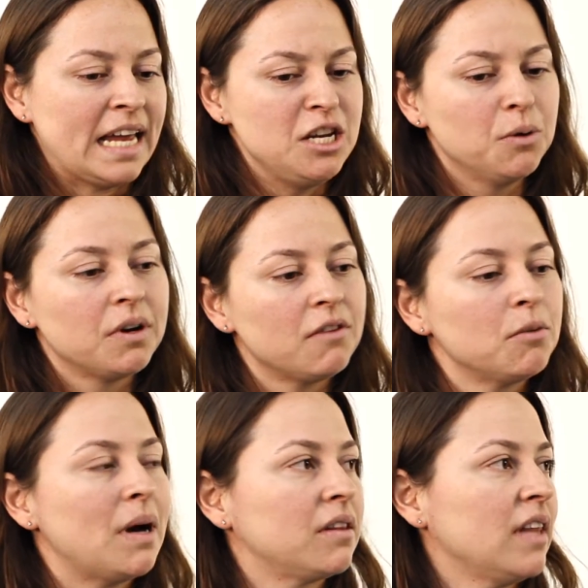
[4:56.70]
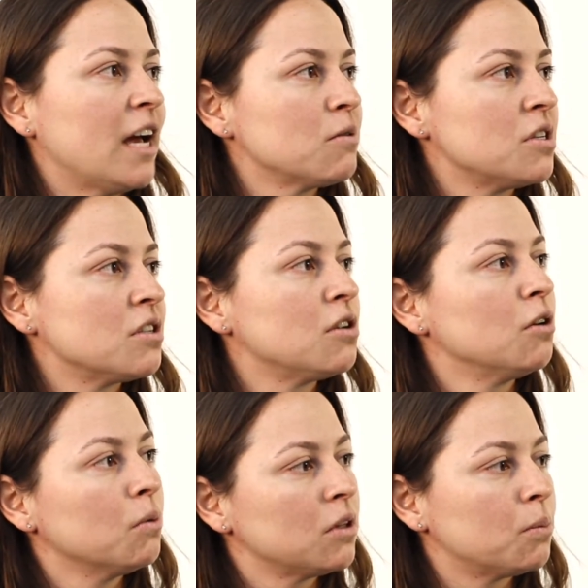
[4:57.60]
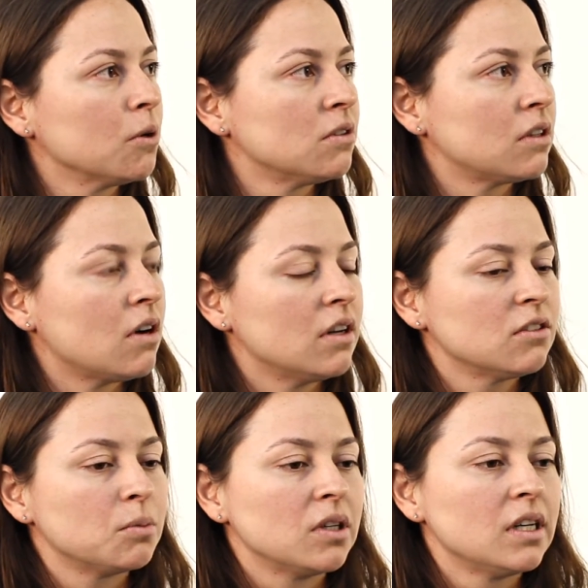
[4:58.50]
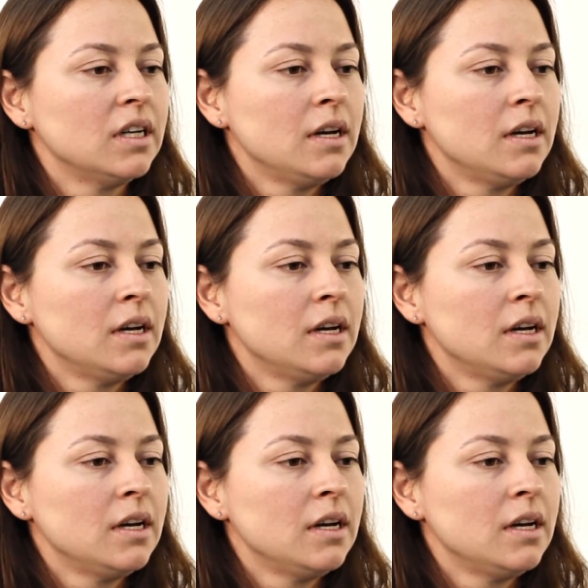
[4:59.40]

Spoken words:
knew enough about the languages to know what the pros and cons were.